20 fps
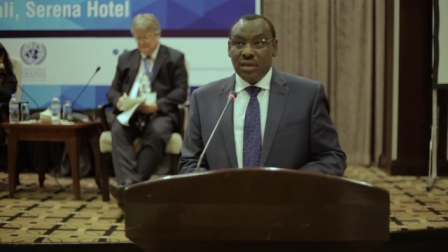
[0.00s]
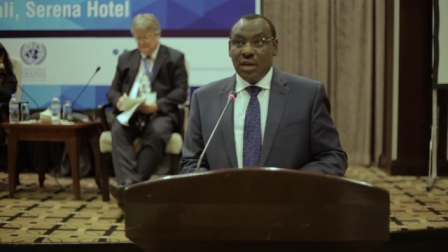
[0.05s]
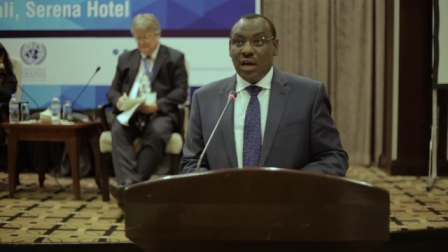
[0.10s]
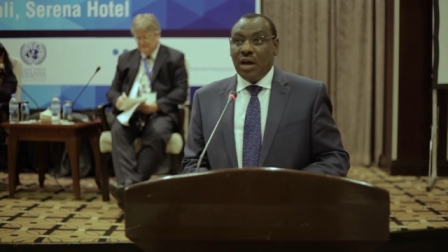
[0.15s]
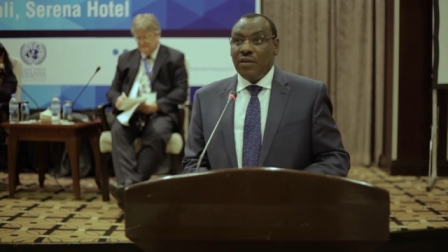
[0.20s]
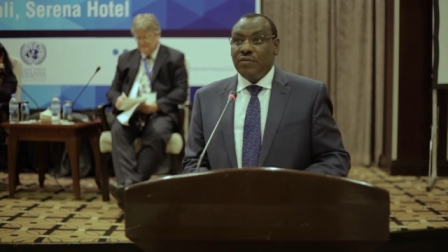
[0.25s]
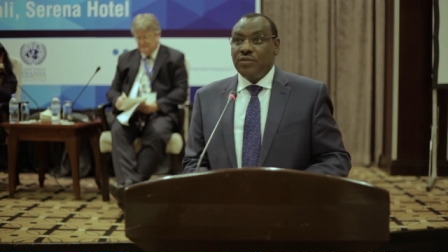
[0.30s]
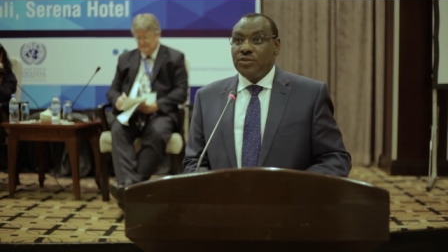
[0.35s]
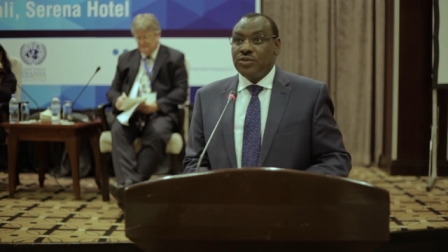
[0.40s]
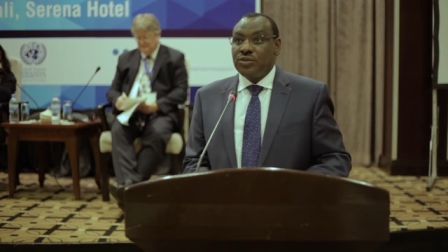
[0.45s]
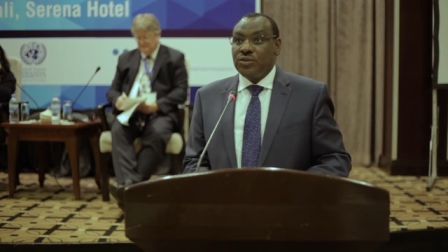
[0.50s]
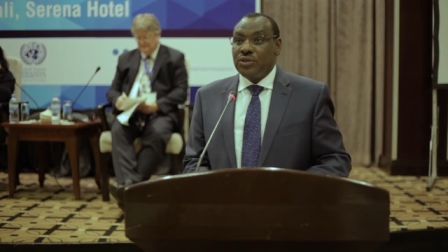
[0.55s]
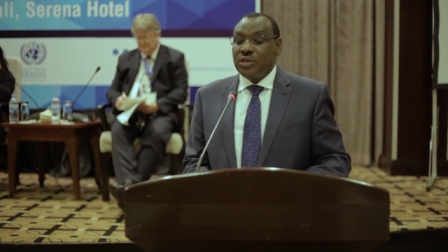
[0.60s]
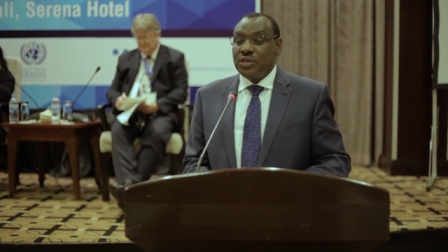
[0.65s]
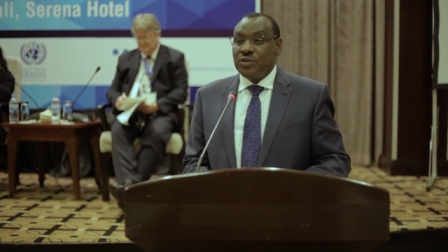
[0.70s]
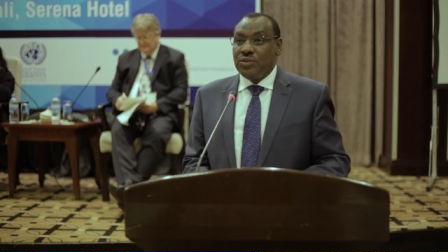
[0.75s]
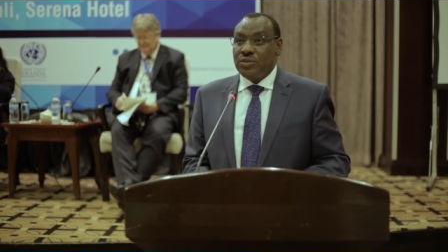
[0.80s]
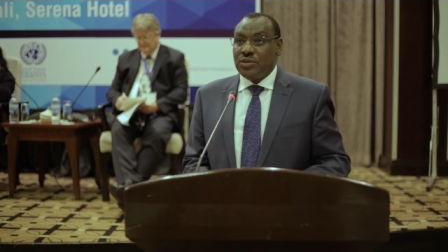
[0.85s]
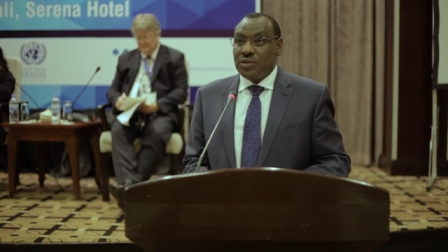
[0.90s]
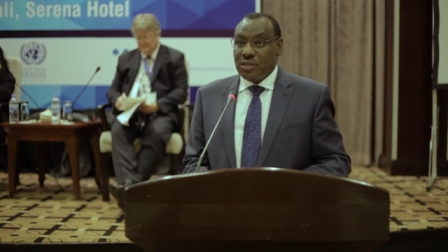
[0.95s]
have also
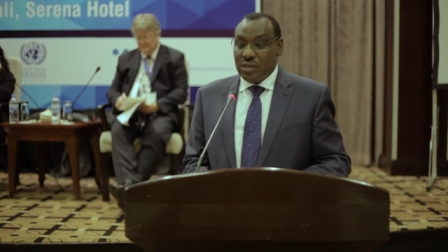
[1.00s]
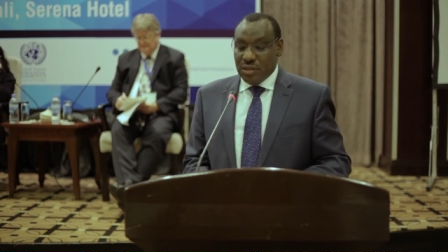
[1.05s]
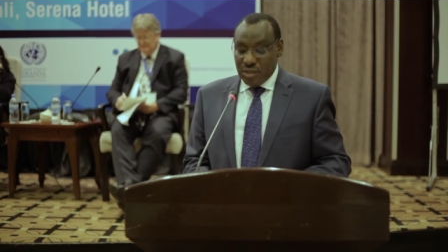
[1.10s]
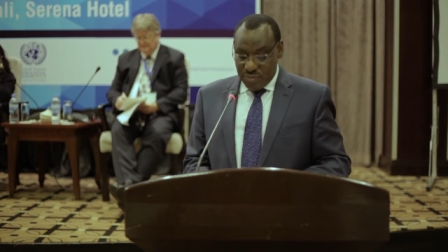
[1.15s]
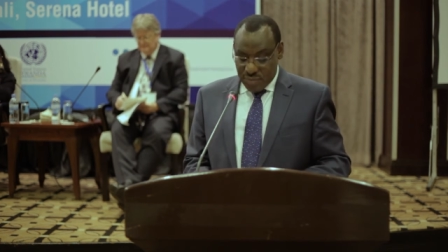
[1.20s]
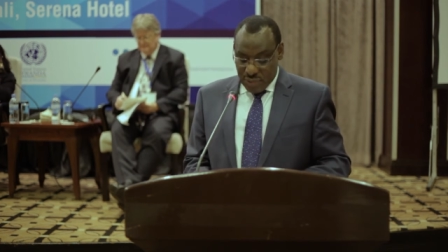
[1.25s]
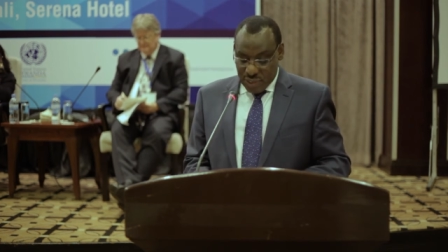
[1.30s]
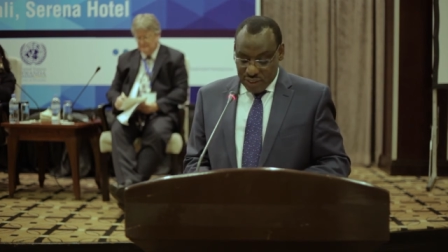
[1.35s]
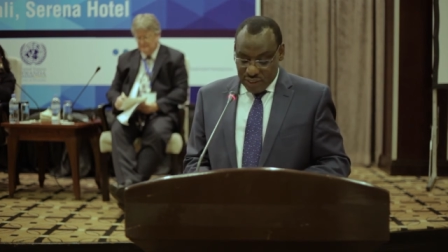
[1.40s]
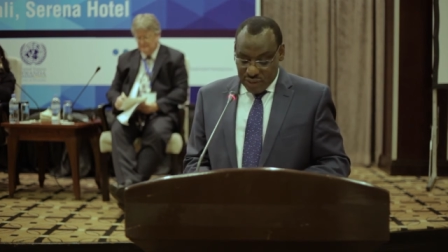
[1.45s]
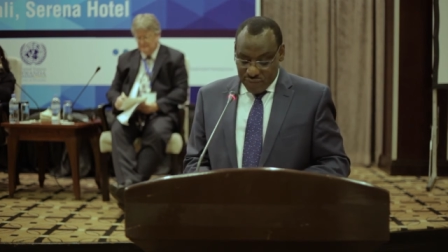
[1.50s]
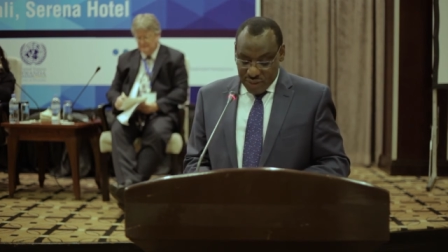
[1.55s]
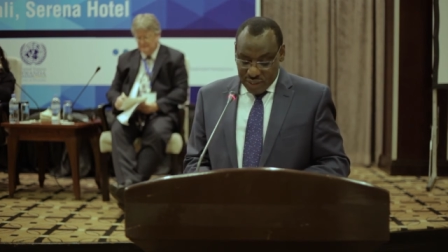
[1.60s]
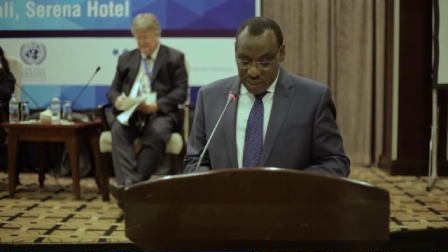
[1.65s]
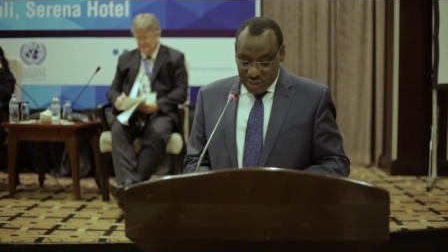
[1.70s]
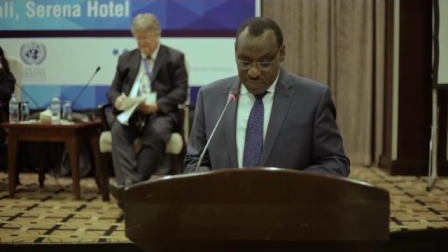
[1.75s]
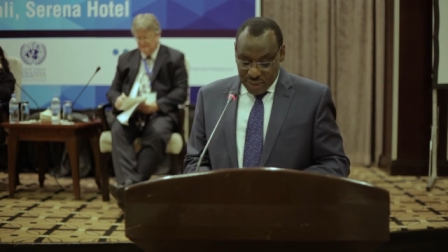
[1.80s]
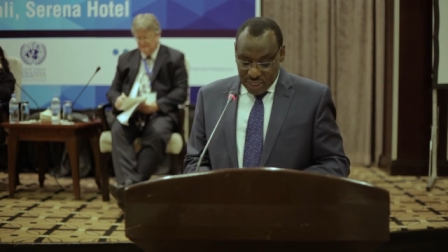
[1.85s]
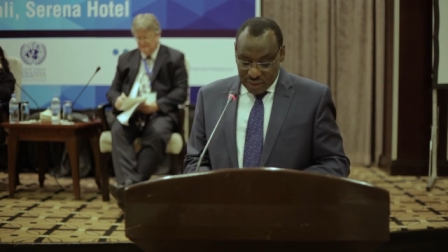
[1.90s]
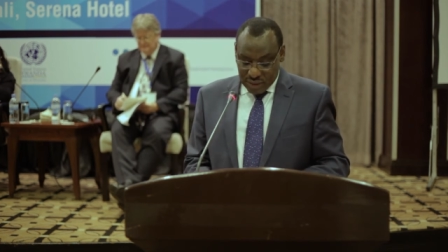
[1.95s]
reduced by
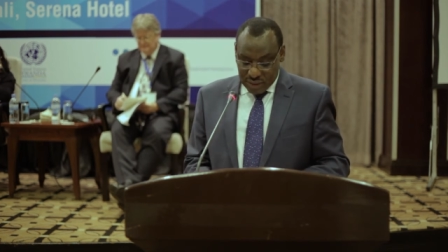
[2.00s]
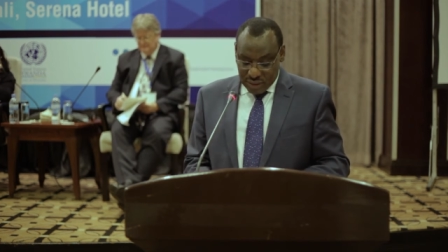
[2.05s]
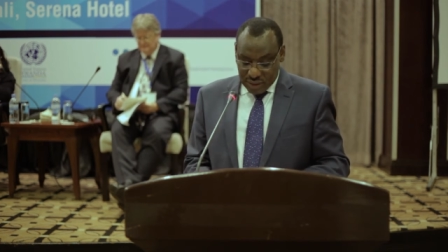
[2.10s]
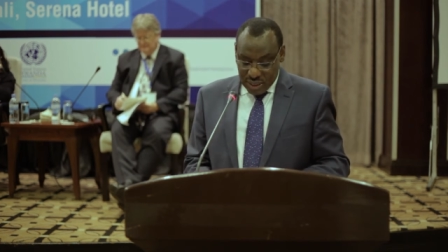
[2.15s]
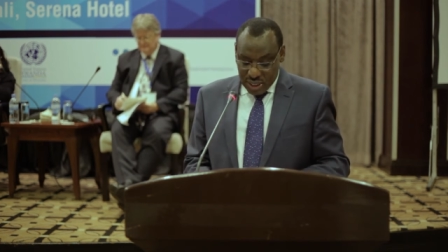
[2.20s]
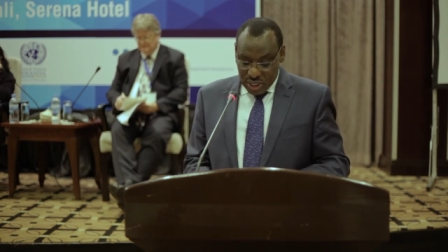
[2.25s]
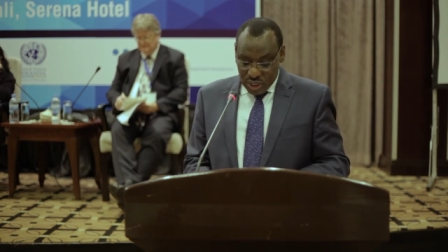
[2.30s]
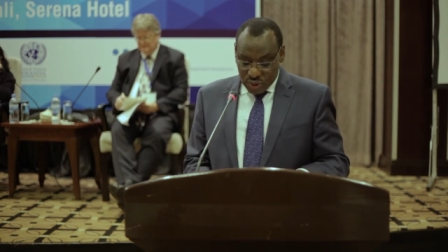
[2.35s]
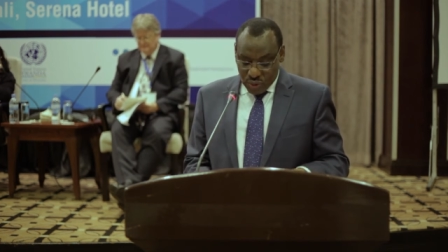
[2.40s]
70%.